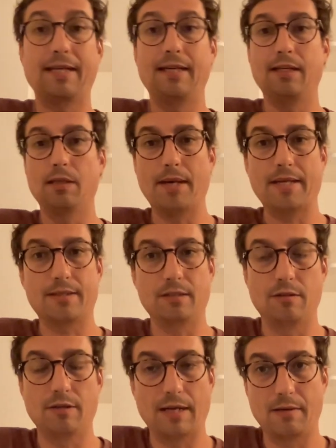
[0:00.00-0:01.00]
getting the
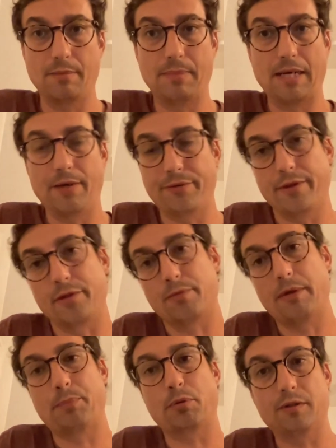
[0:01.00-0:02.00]
message about the
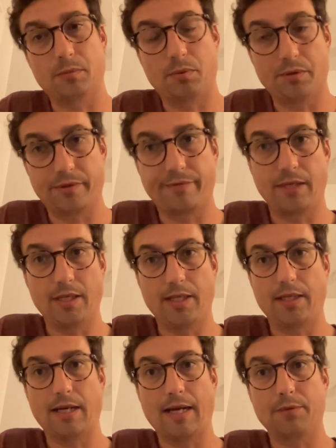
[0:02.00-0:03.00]
three principles of
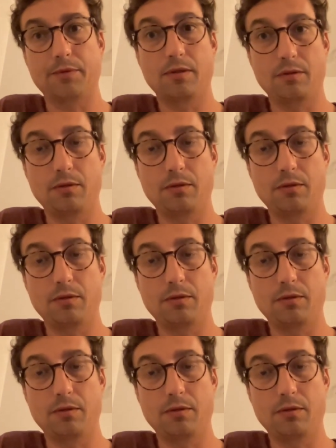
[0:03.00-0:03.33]
hitting out